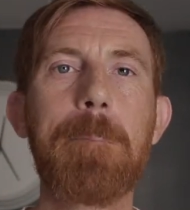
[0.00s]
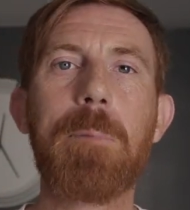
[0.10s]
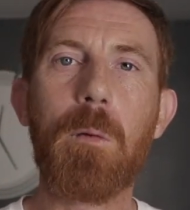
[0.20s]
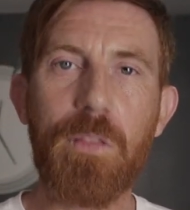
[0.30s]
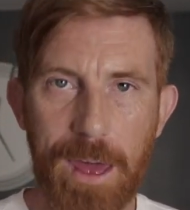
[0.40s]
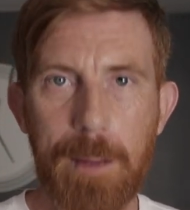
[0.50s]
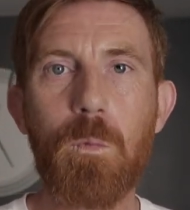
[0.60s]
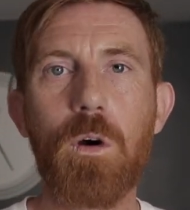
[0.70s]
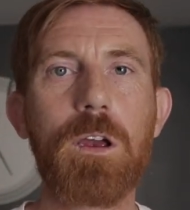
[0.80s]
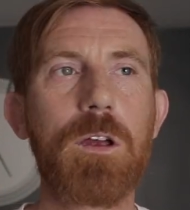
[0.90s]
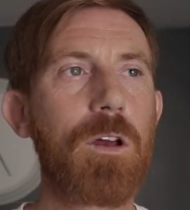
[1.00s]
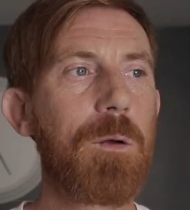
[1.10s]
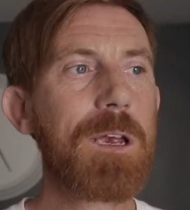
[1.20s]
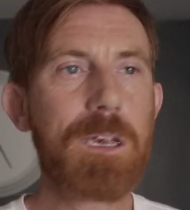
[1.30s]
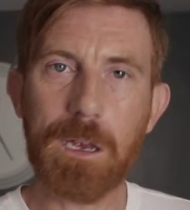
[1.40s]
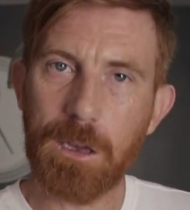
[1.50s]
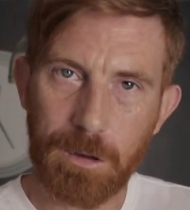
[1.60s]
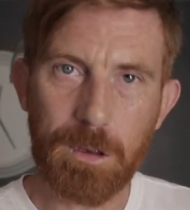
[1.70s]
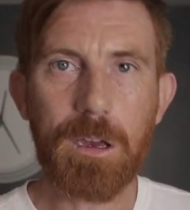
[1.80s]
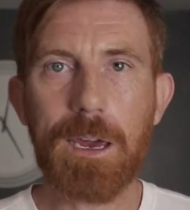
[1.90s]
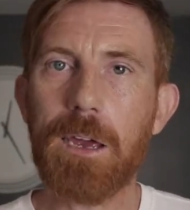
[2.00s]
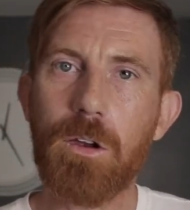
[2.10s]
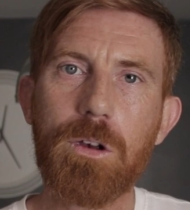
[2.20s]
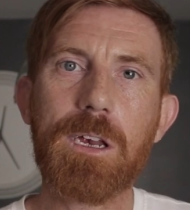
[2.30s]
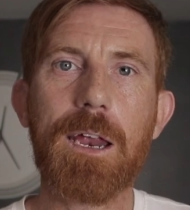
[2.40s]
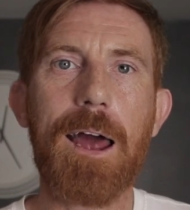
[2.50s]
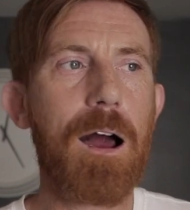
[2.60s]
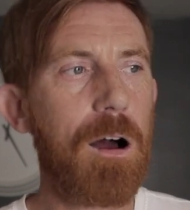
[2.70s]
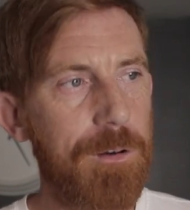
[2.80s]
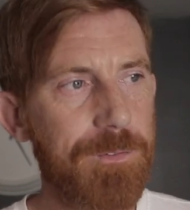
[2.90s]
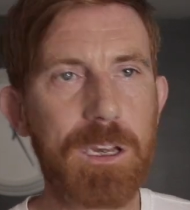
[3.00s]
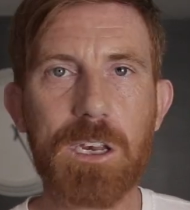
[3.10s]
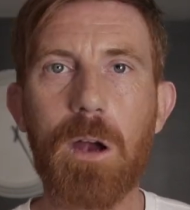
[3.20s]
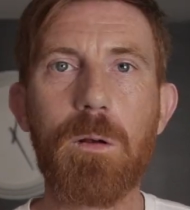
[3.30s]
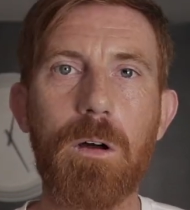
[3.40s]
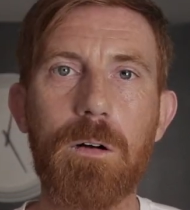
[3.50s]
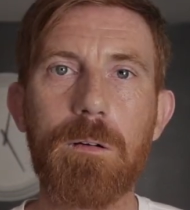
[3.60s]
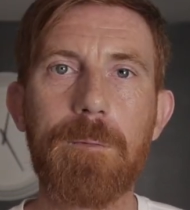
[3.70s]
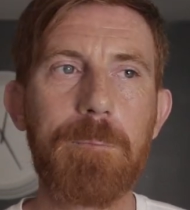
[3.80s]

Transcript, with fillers: But then what you do is that you get used to that after so long.